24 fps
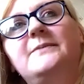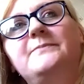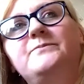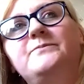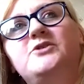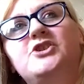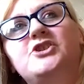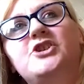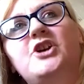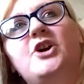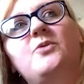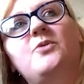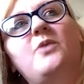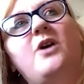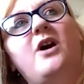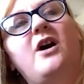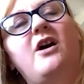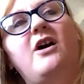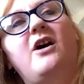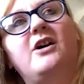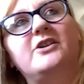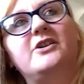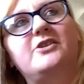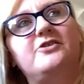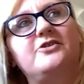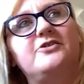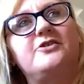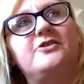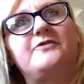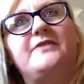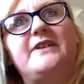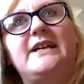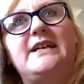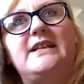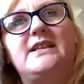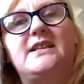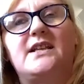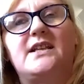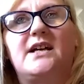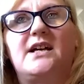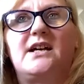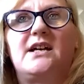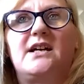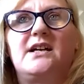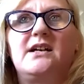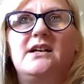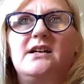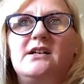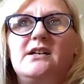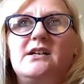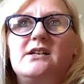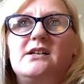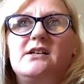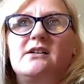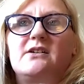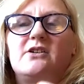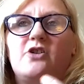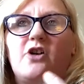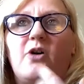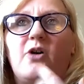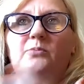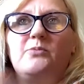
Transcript: do you know what, I could have either got